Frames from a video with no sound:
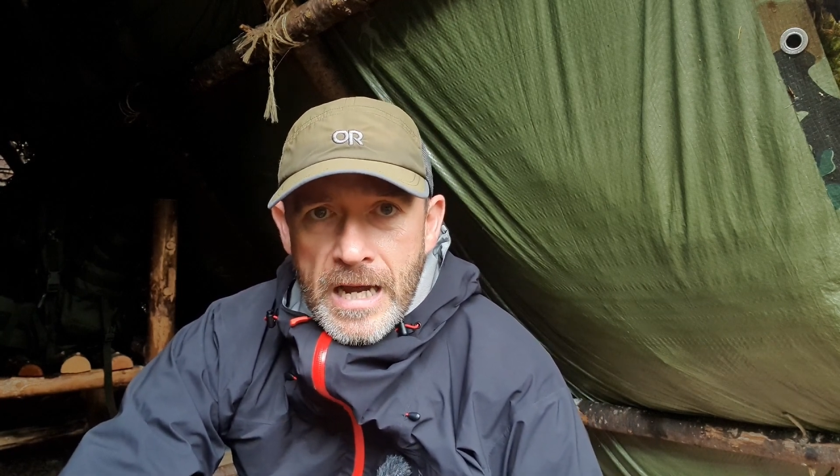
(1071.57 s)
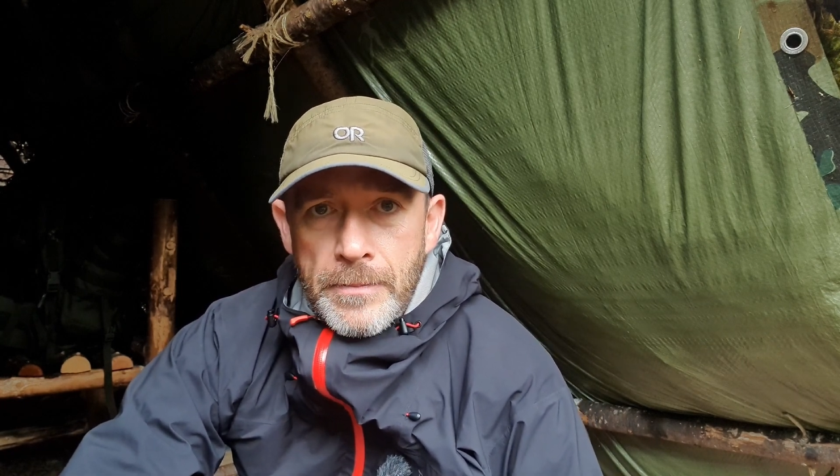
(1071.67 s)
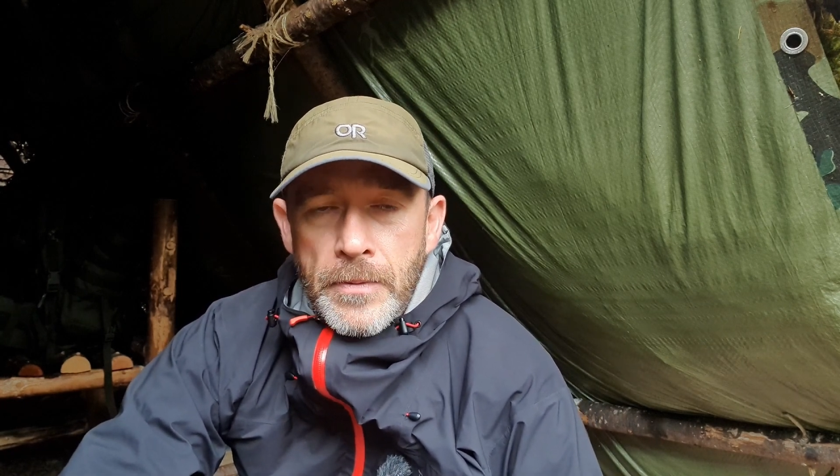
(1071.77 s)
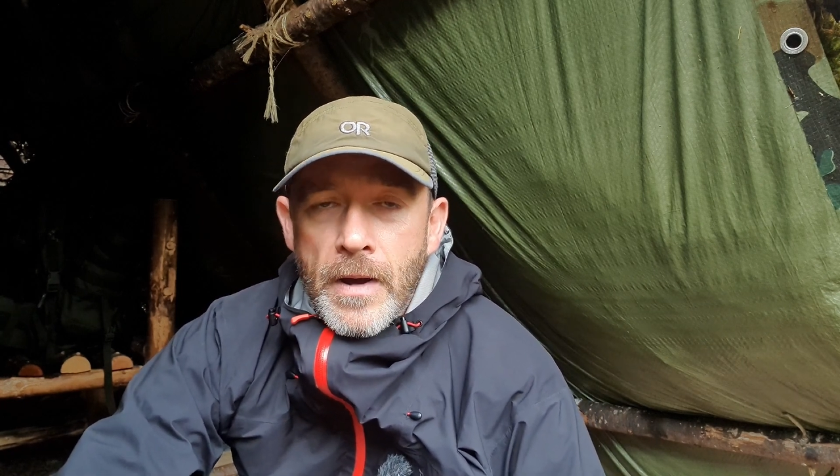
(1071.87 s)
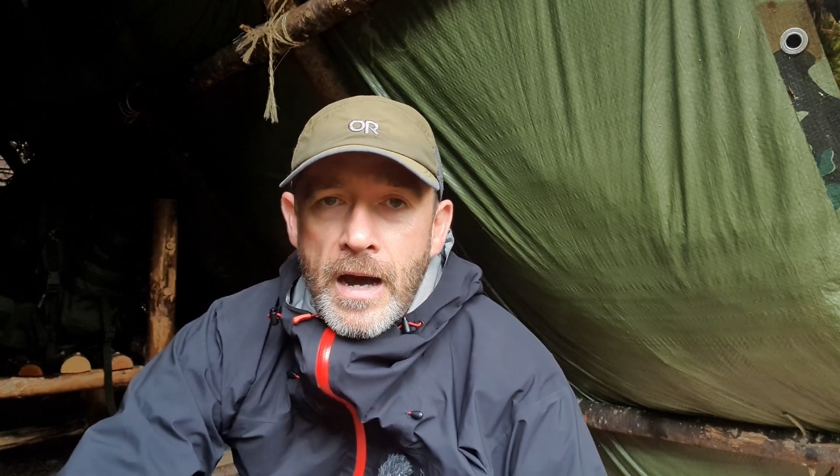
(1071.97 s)

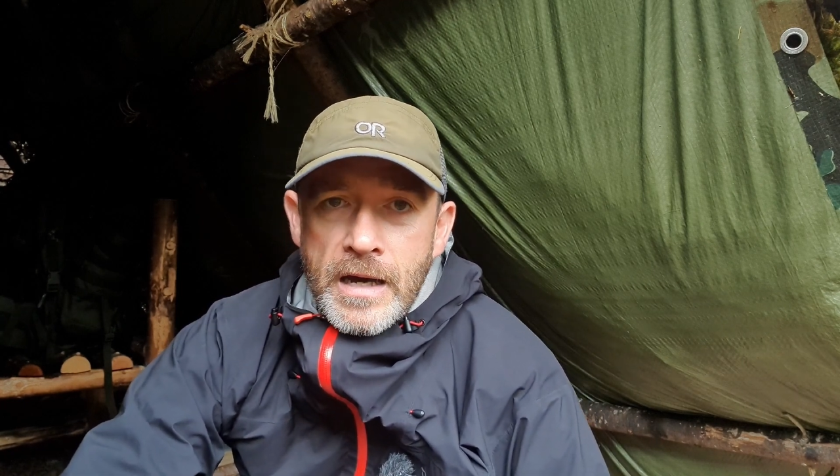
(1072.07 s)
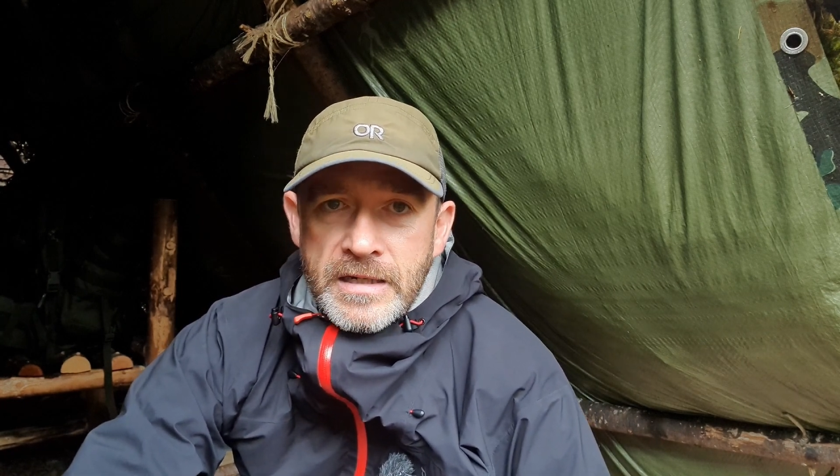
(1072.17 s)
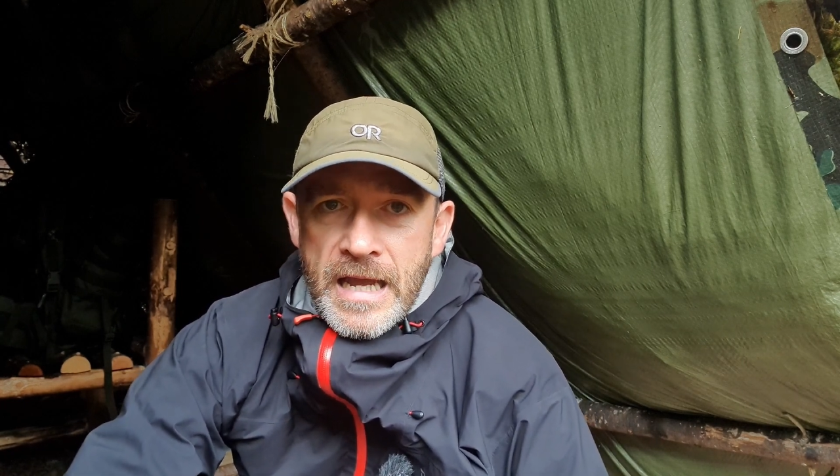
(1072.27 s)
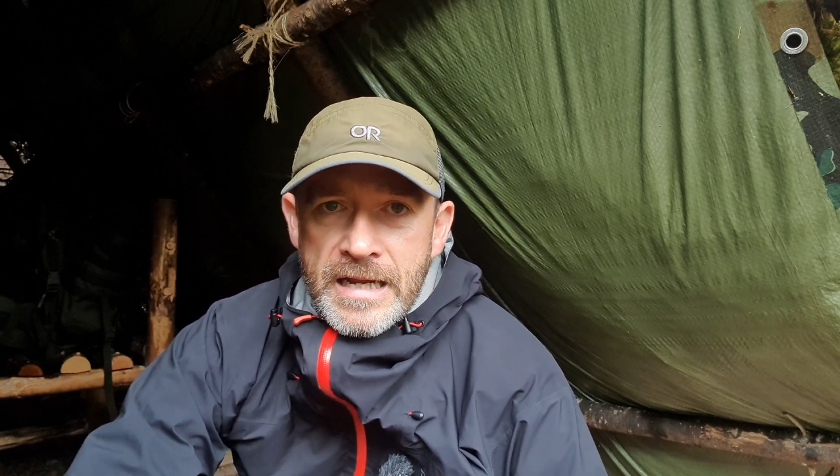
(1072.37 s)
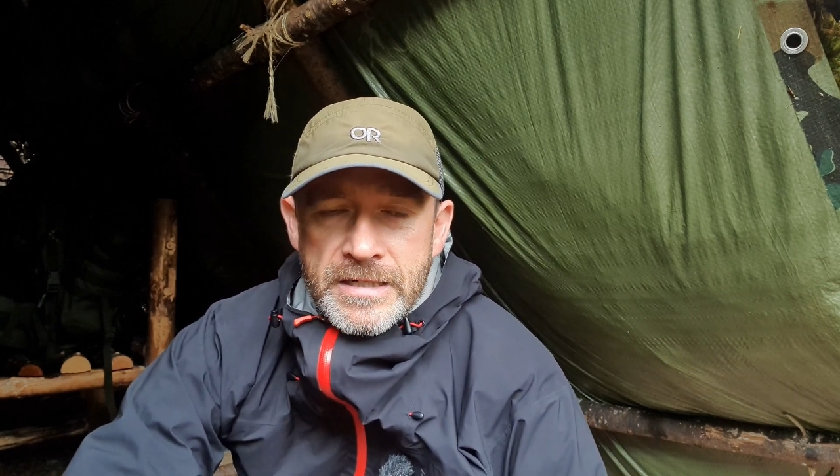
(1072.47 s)
up
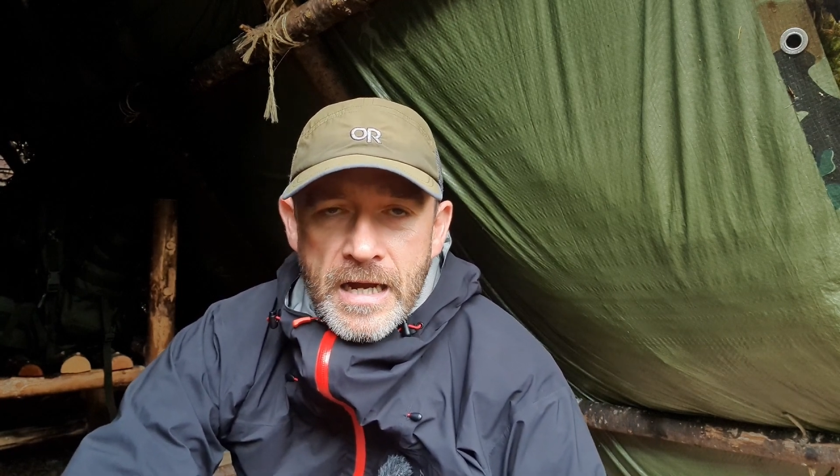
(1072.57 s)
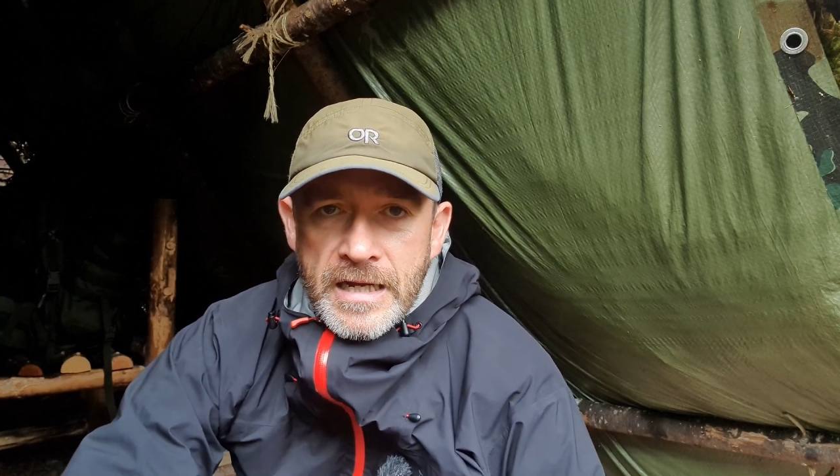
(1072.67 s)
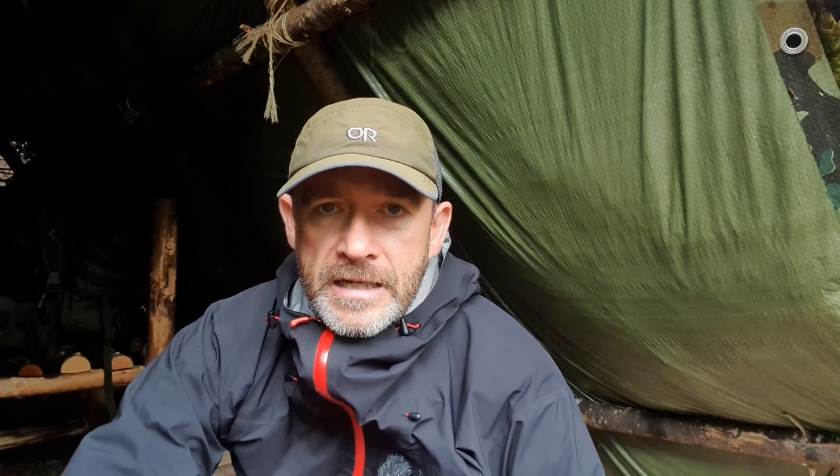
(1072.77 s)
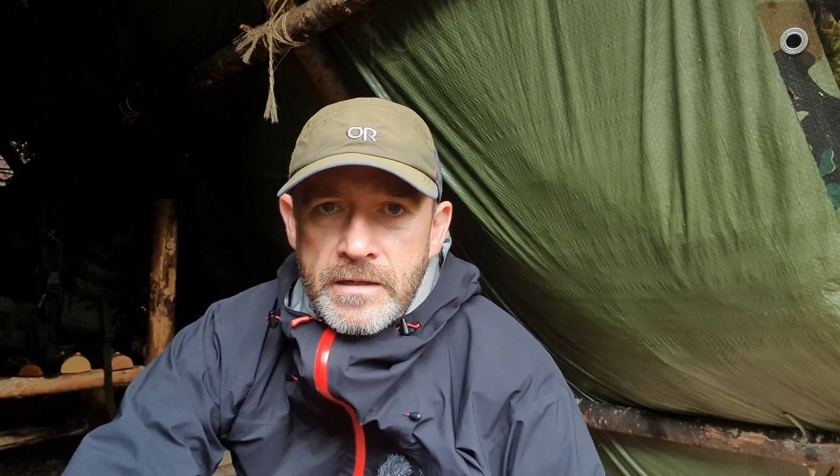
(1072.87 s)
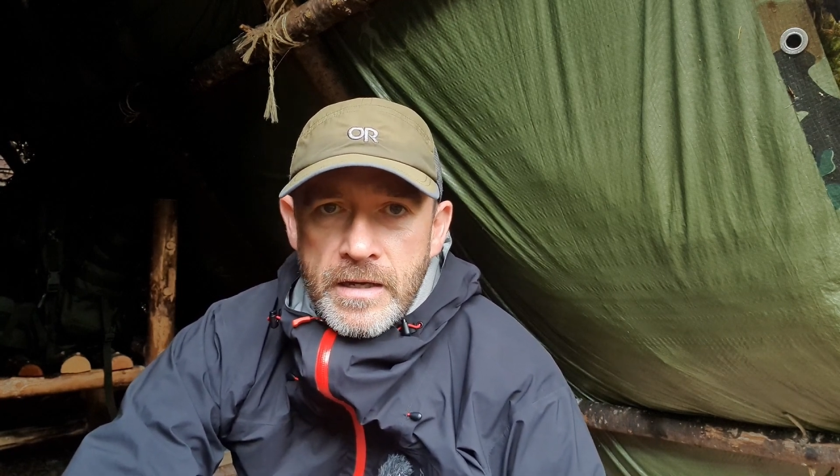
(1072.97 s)
and get cracking,